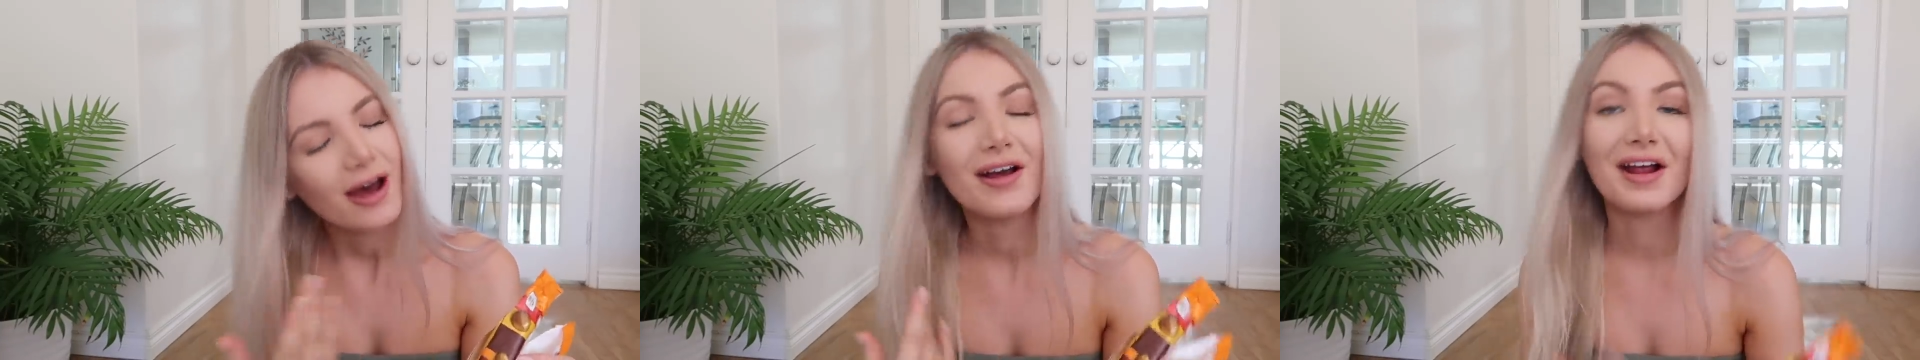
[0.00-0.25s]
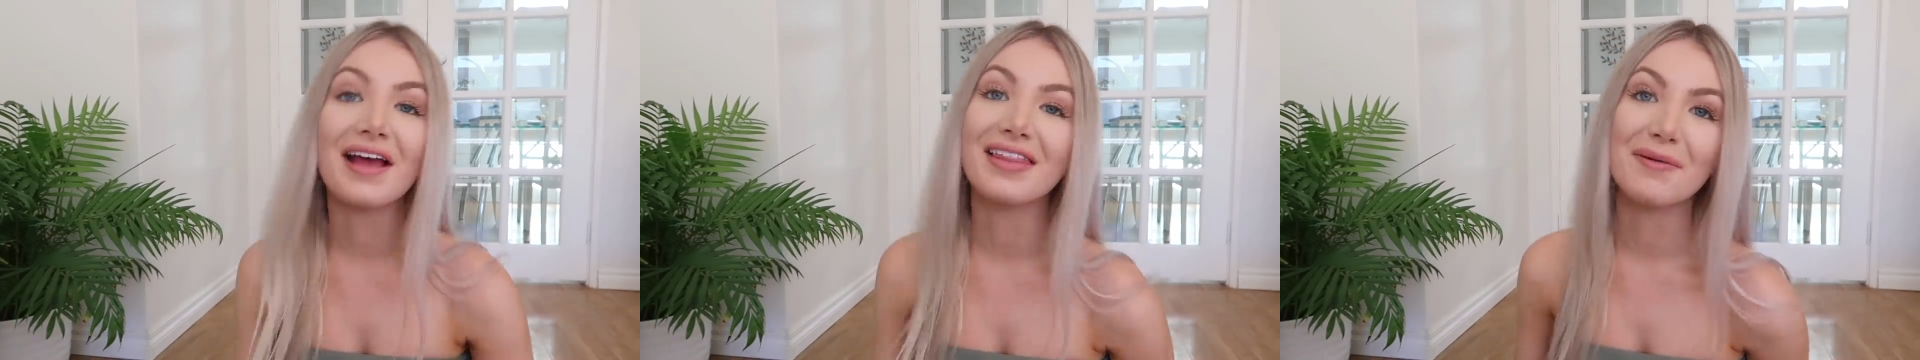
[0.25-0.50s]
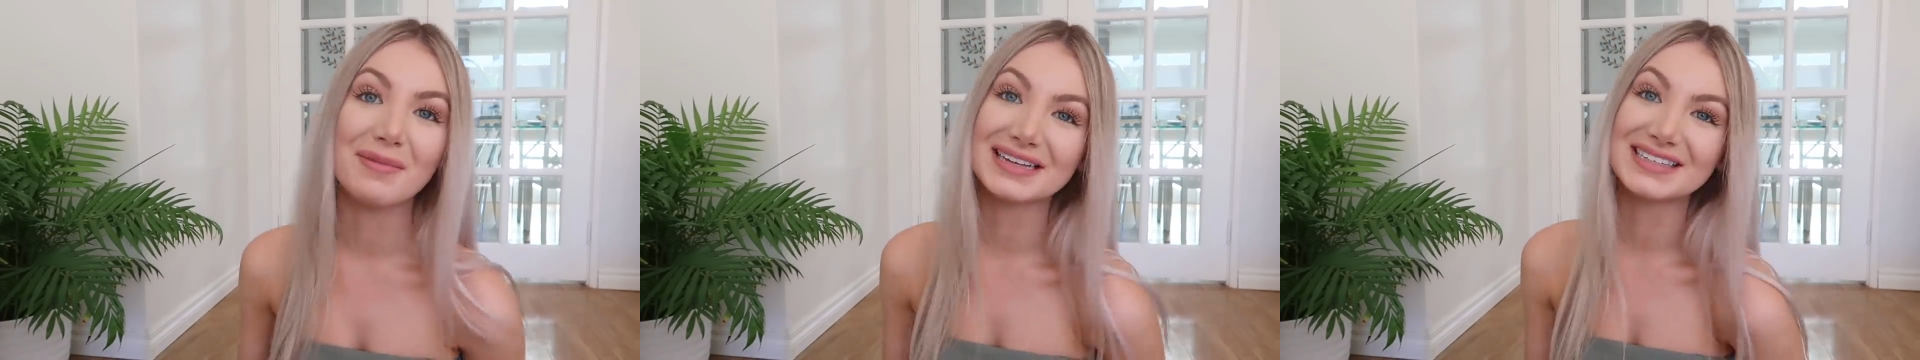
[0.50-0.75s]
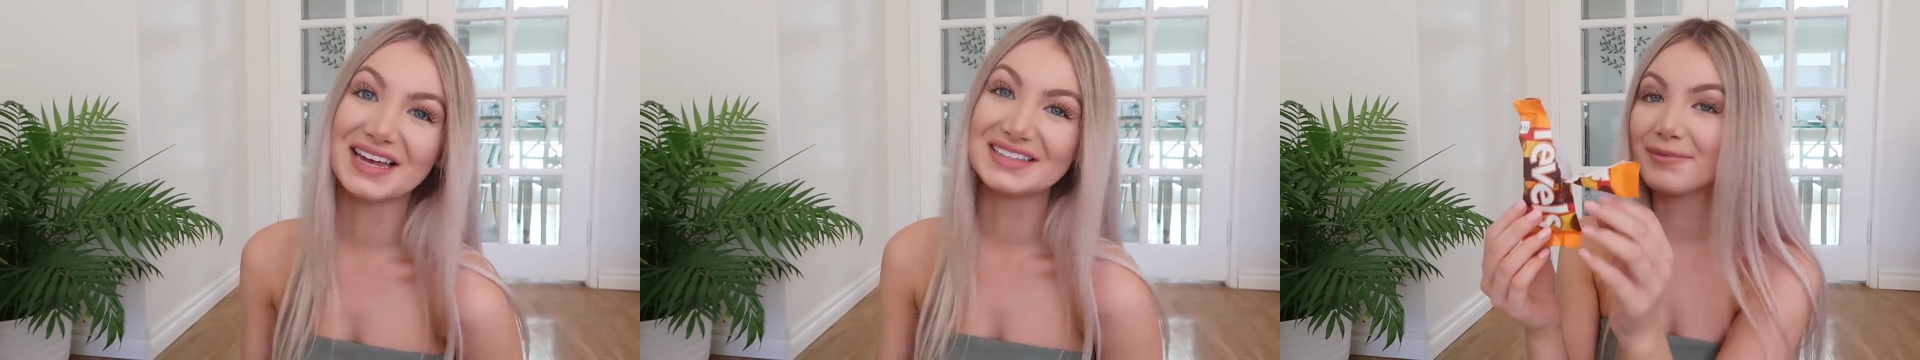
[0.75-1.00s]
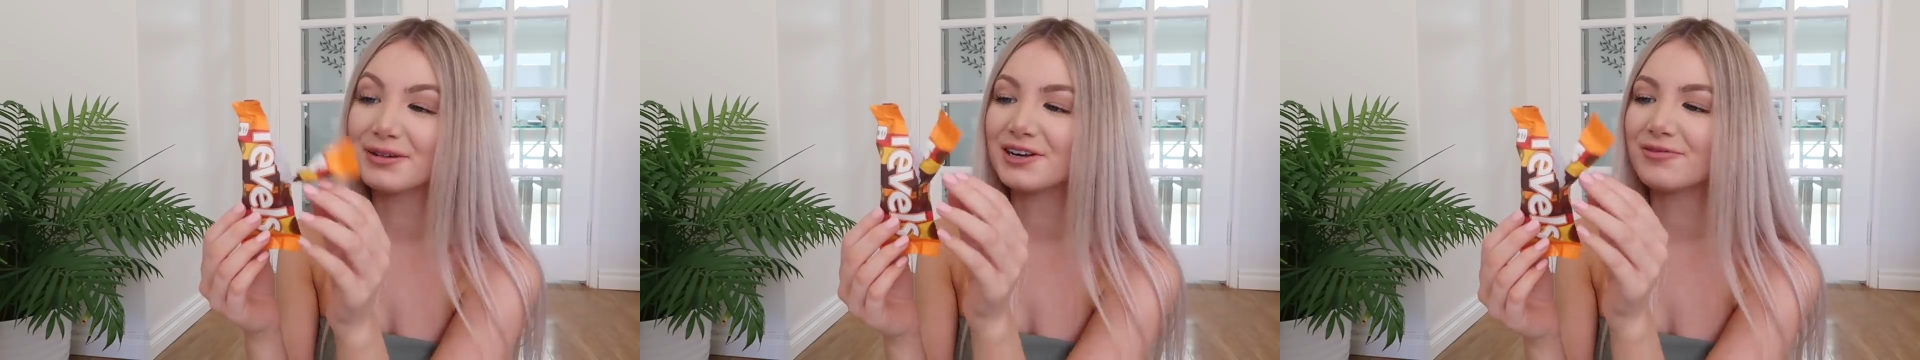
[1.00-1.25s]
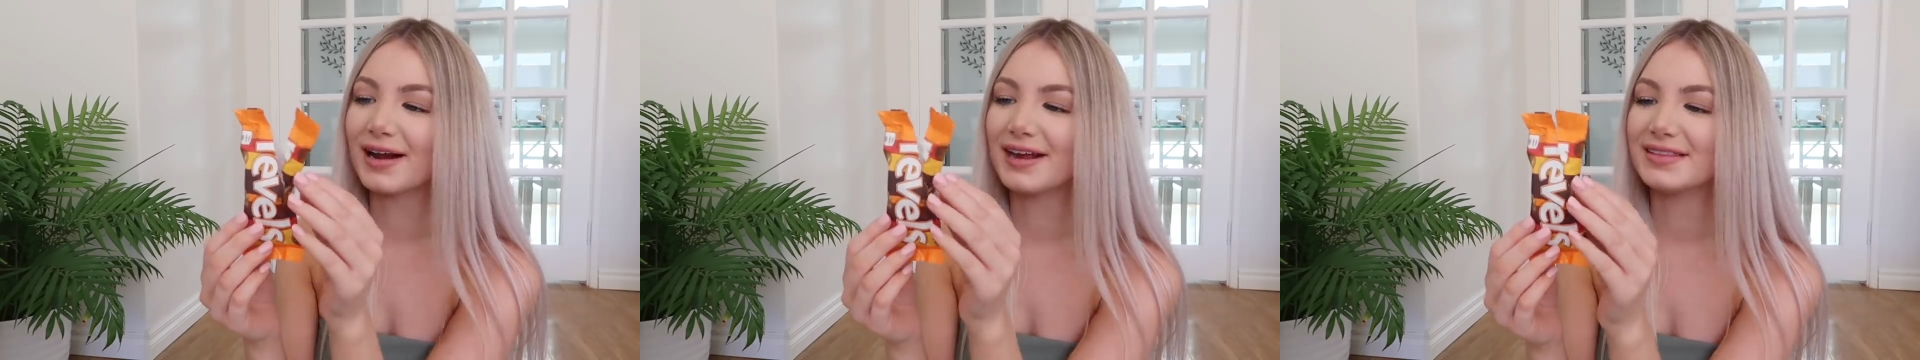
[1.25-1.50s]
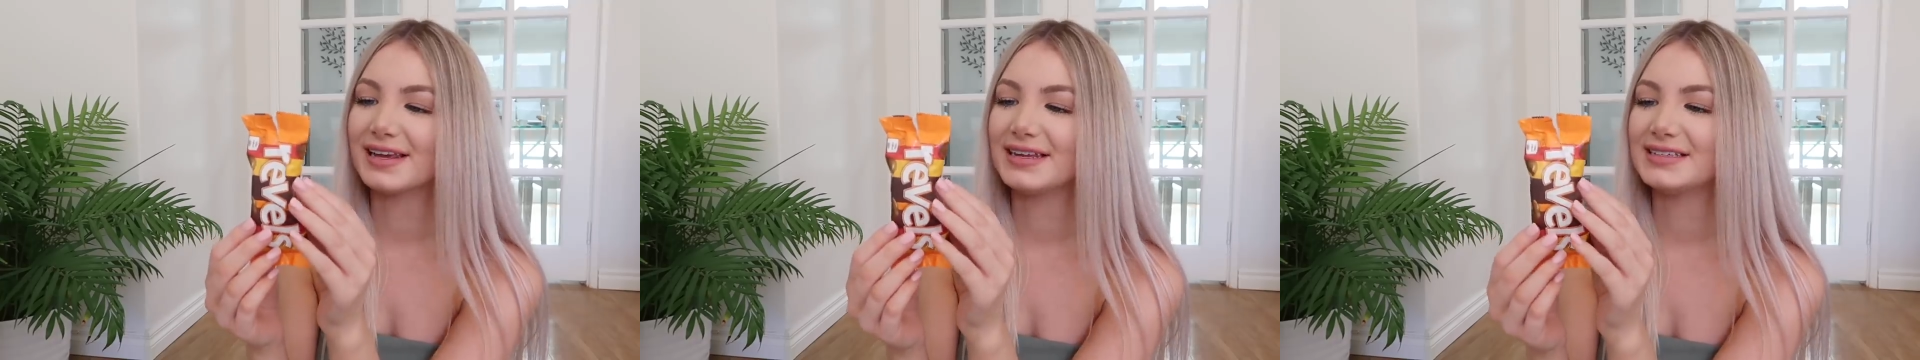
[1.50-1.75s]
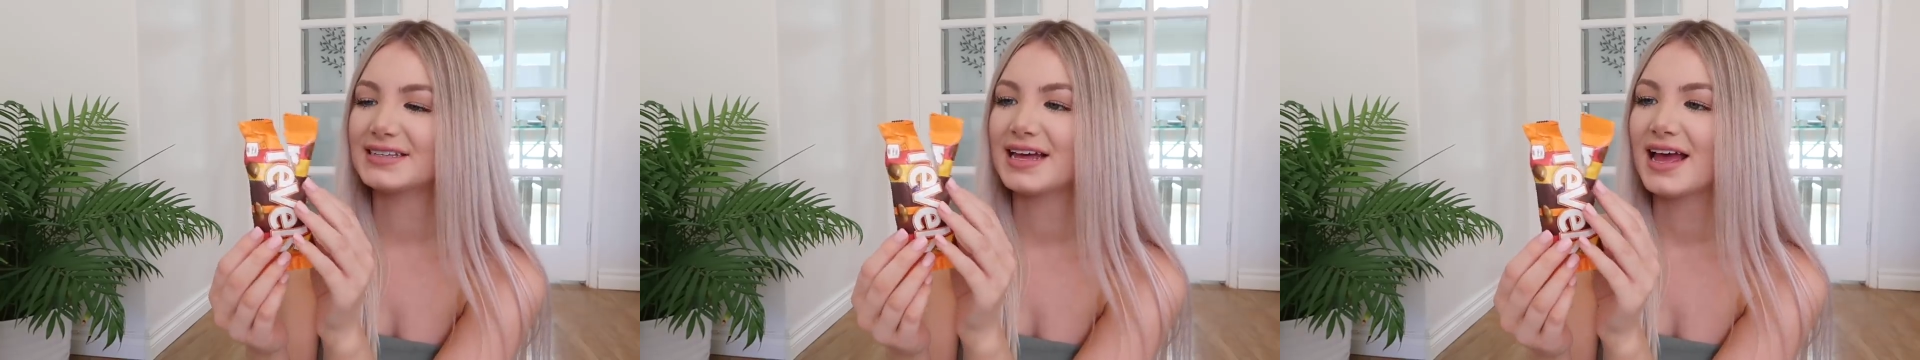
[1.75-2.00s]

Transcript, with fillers: Okay, that makes sense. I'm gonna rate these